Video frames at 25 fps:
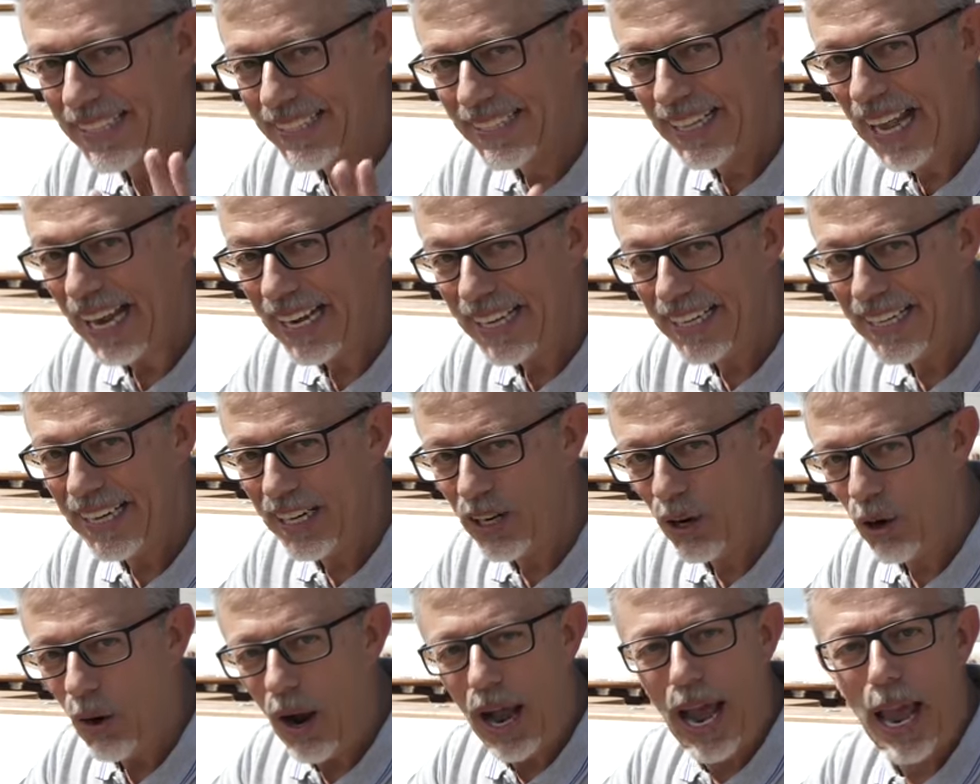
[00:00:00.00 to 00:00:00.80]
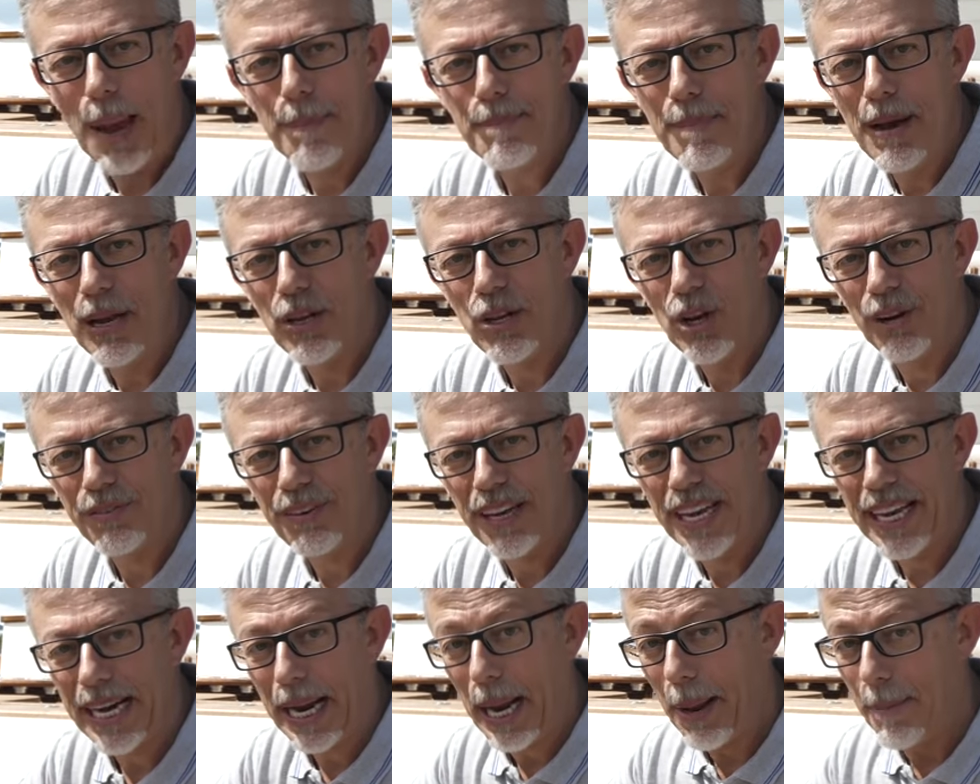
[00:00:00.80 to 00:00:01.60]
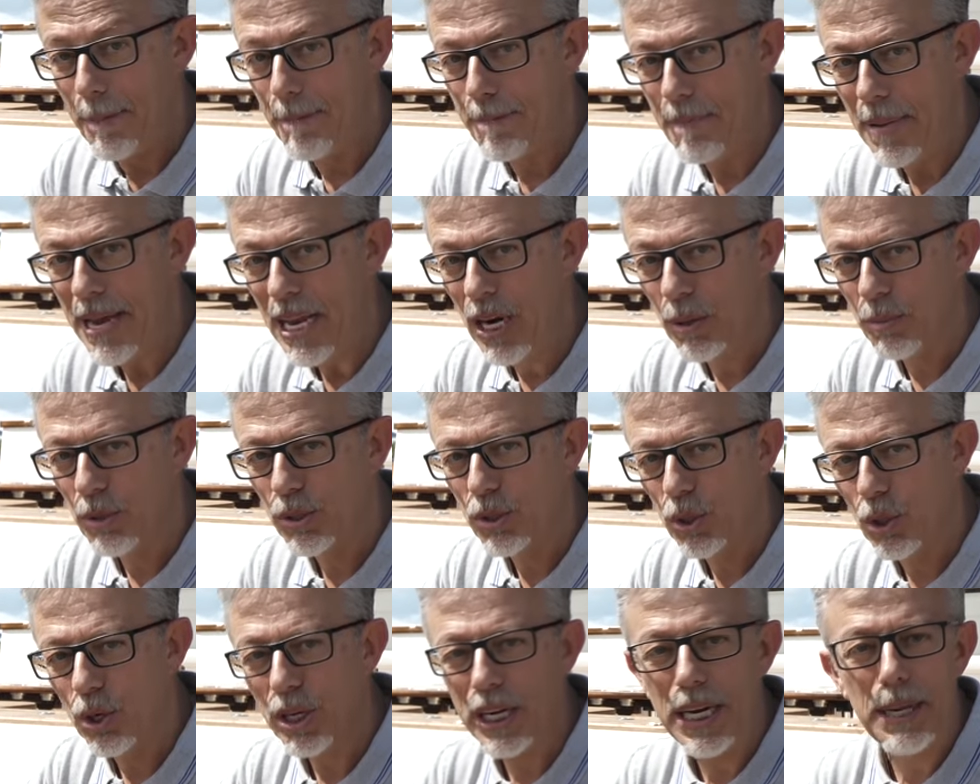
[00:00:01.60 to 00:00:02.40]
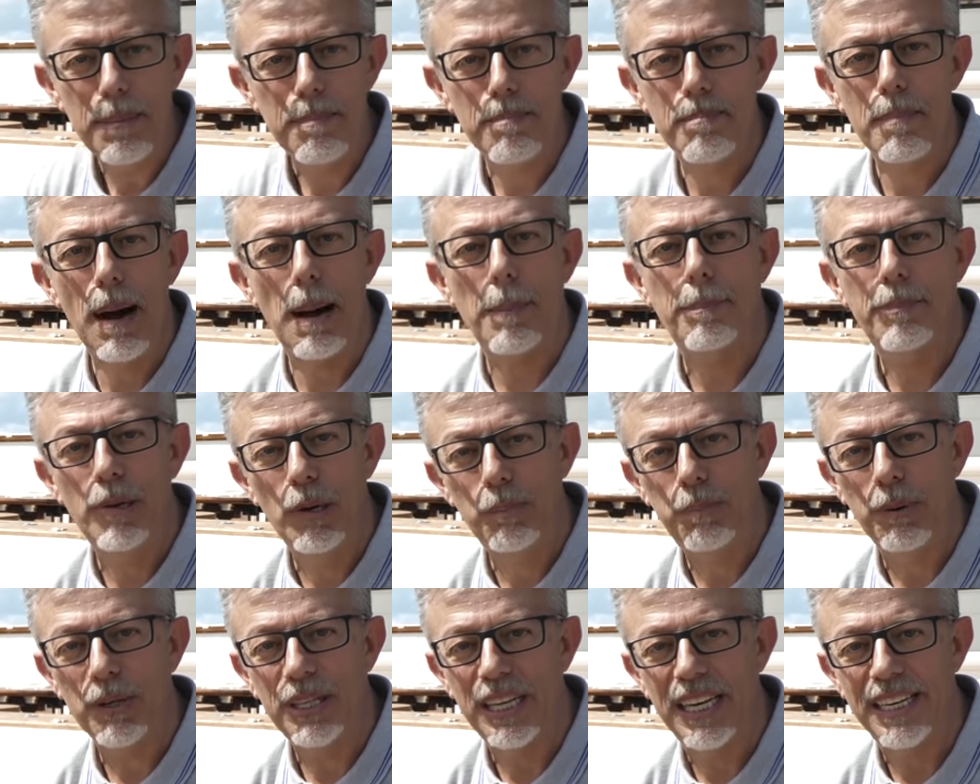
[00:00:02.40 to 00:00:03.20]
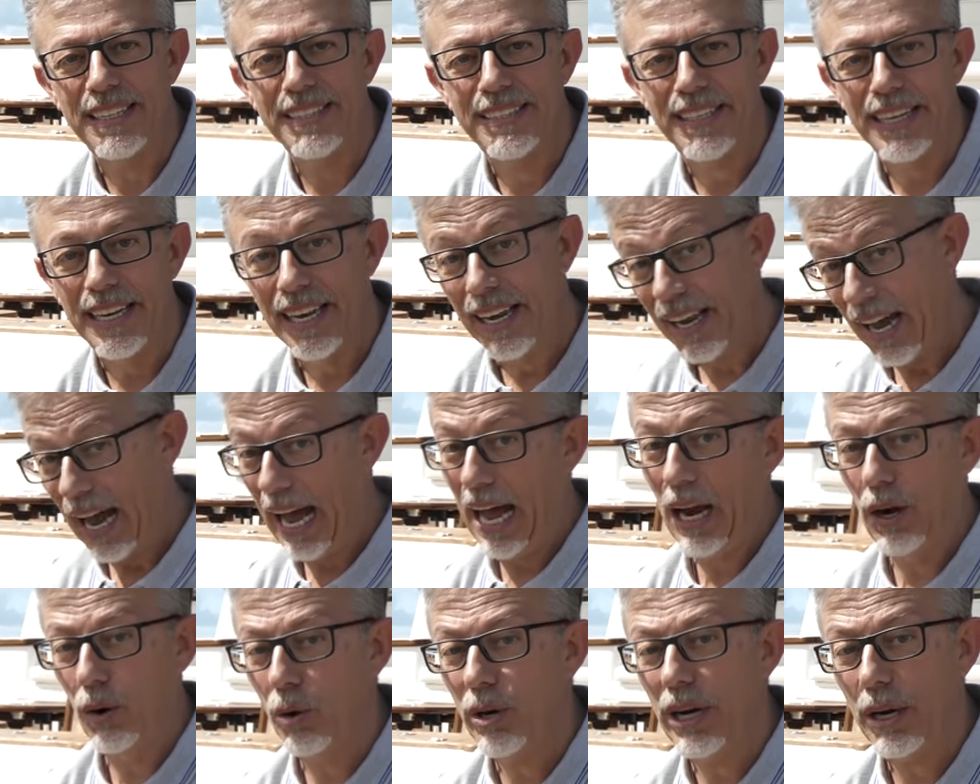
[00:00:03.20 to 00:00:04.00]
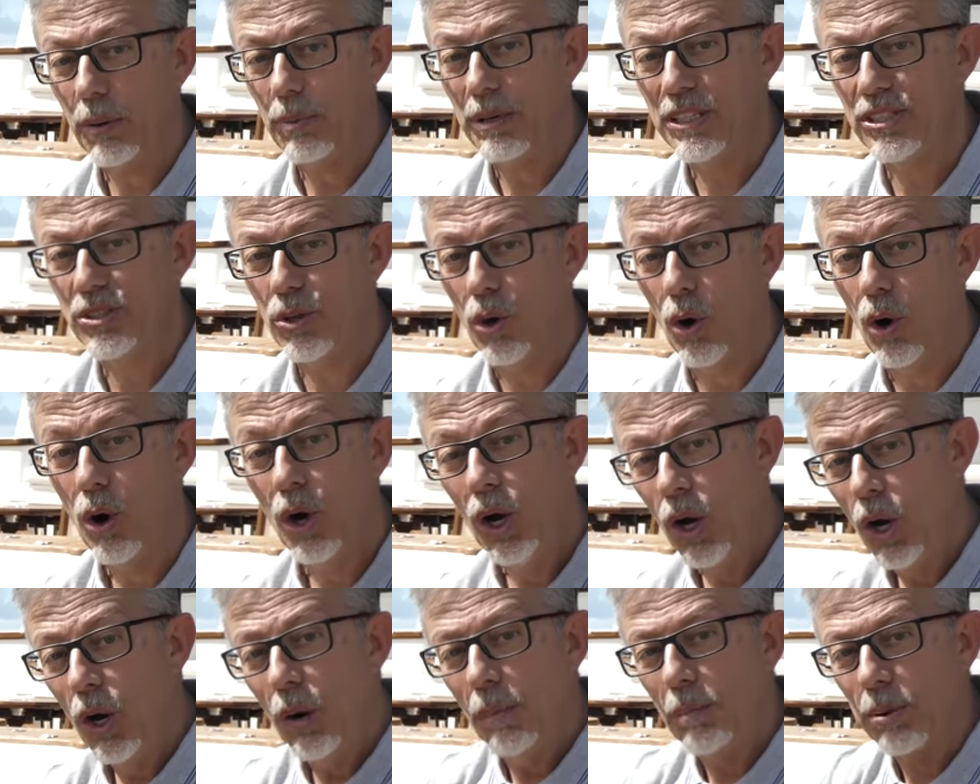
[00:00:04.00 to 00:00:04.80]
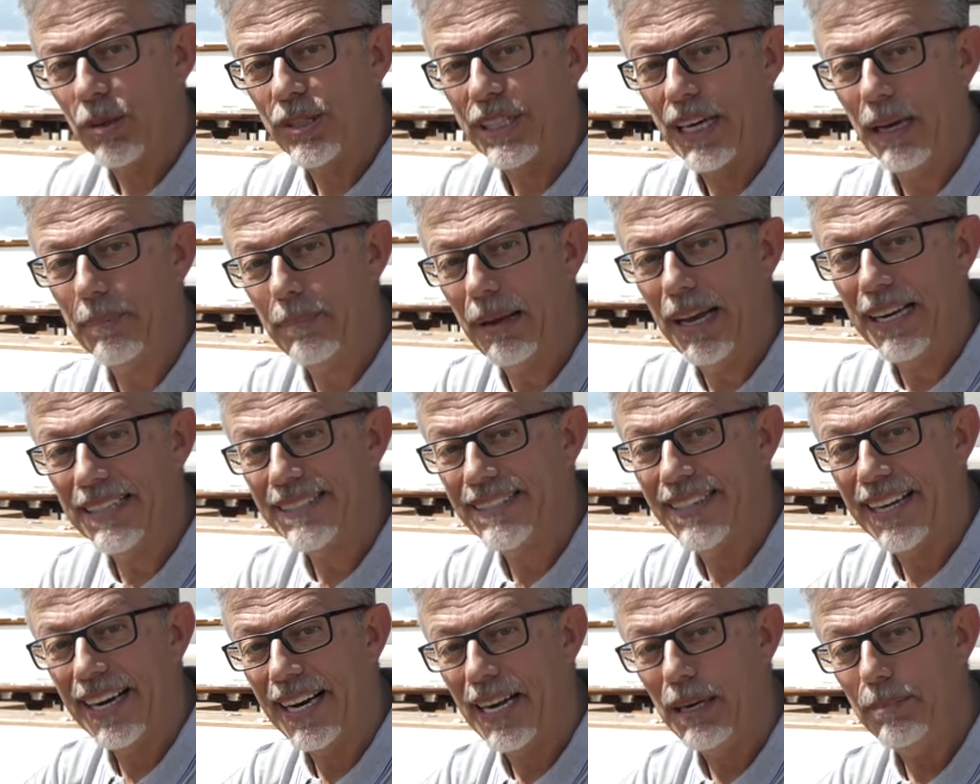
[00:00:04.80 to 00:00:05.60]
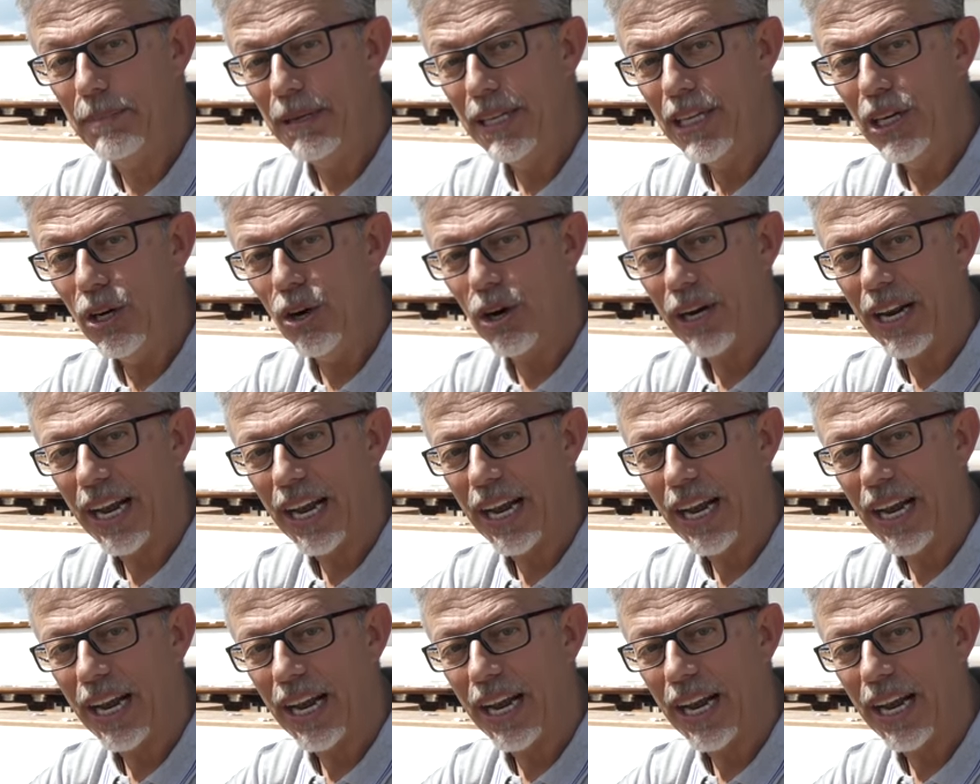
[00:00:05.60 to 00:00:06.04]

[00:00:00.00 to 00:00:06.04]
From a technical point of view, it is better to have fewer but more powerful engines. So this could be the best.